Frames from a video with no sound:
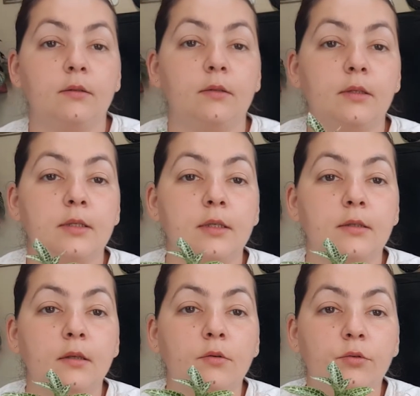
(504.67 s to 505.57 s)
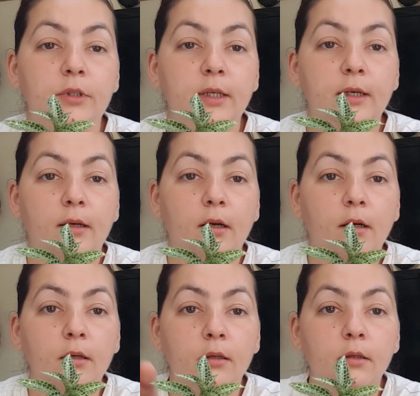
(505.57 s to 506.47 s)
this is the
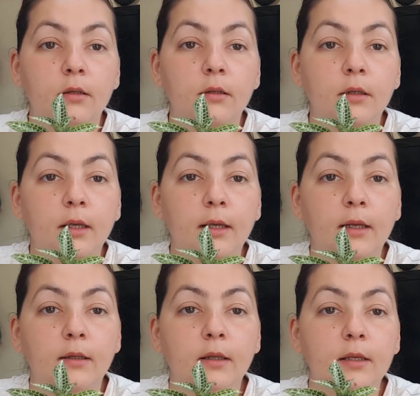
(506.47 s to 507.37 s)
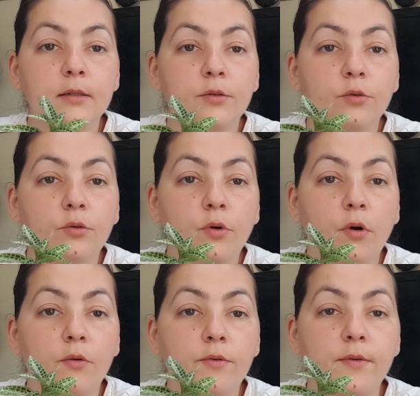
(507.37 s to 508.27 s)
Goodyear and has a new
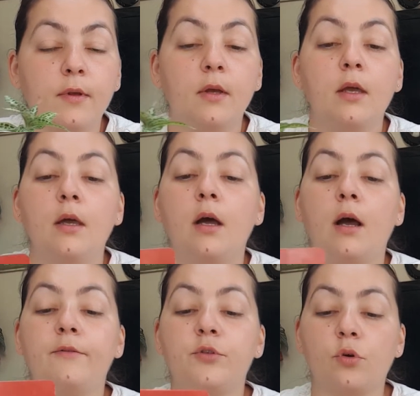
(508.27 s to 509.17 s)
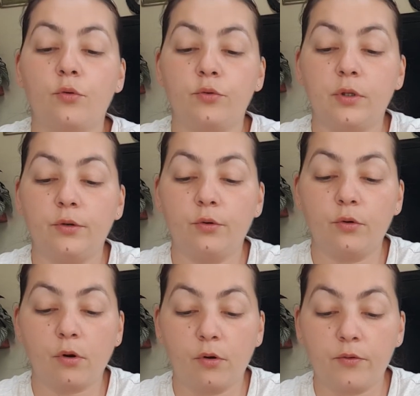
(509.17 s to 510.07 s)
growth. I've shown you the new
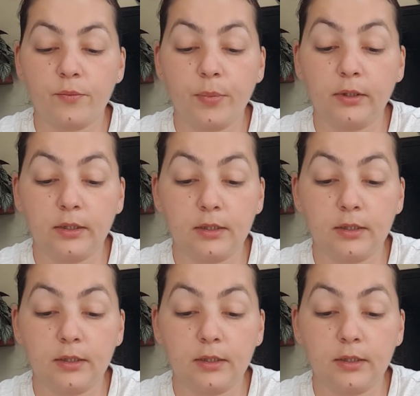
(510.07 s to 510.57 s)
growth, but